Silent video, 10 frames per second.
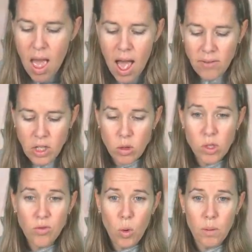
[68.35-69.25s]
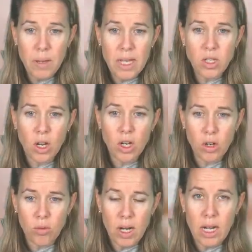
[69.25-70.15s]
Having those four beads on your
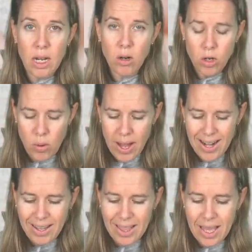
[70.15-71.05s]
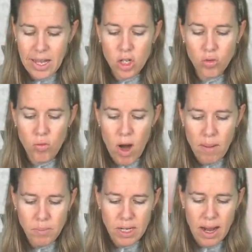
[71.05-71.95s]
thread and needle, go ahead and let that
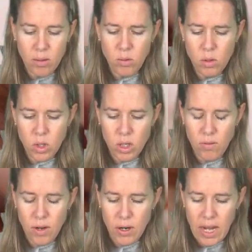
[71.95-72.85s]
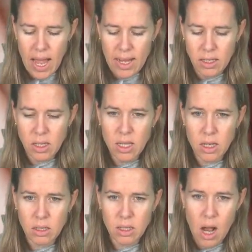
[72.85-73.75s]
drop down to the very end to that
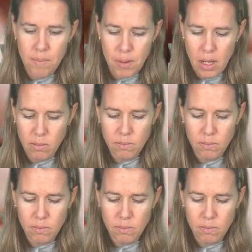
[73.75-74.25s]
stop bead.